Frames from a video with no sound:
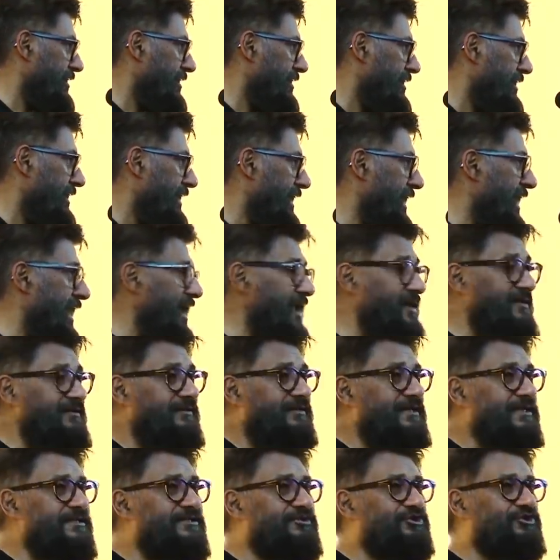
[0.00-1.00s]
And
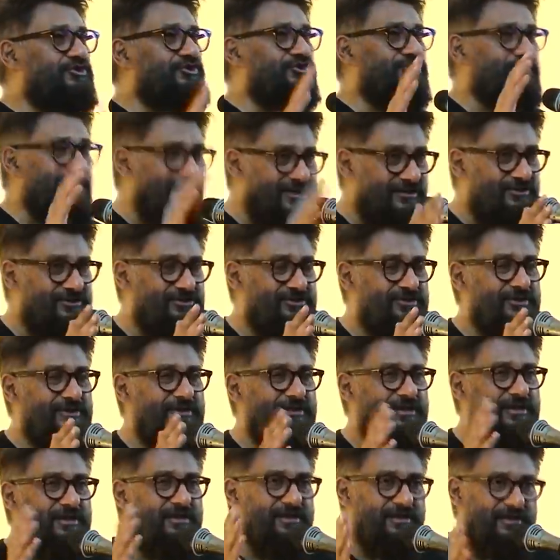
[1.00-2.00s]
this trust
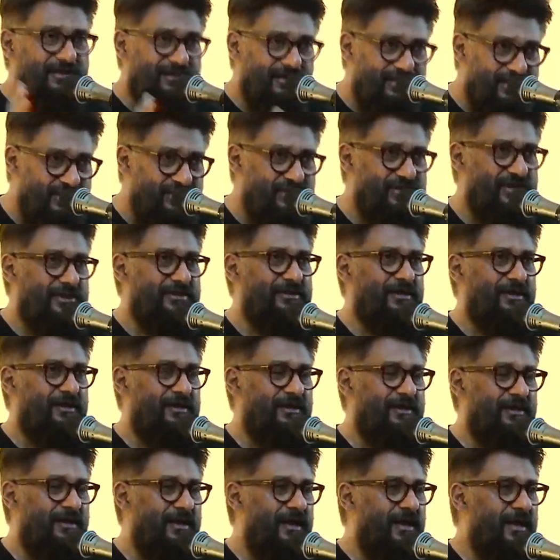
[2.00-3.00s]
in each
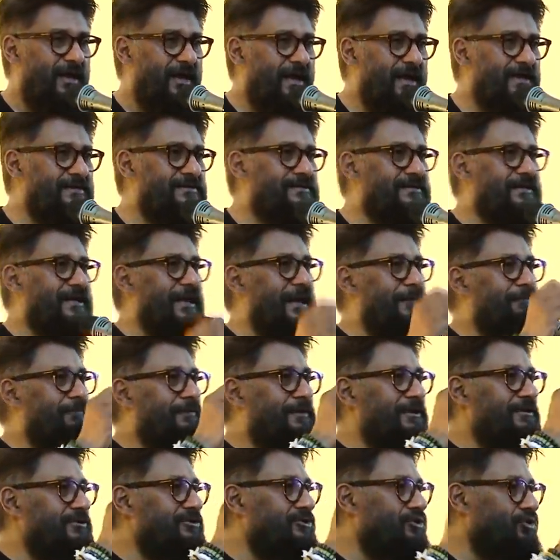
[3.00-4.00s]
other has kept
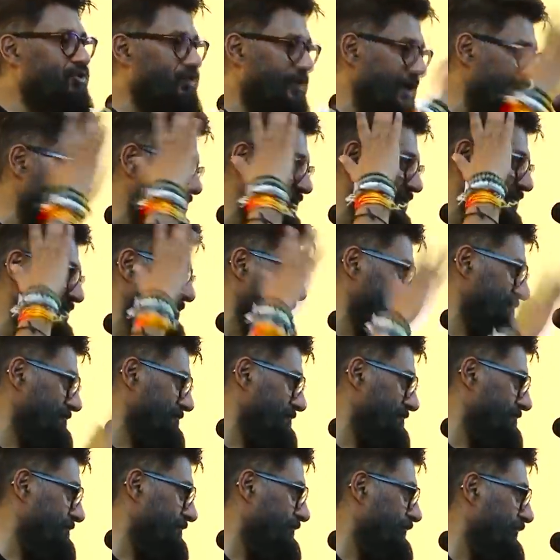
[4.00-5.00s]
us together.
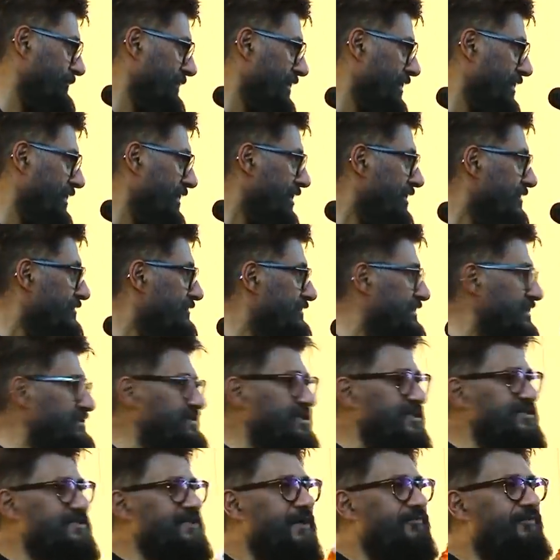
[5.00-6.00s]
This
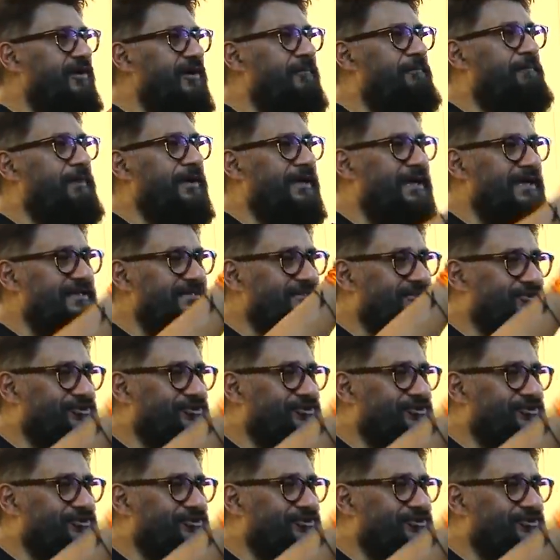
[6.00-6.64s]
is our biggest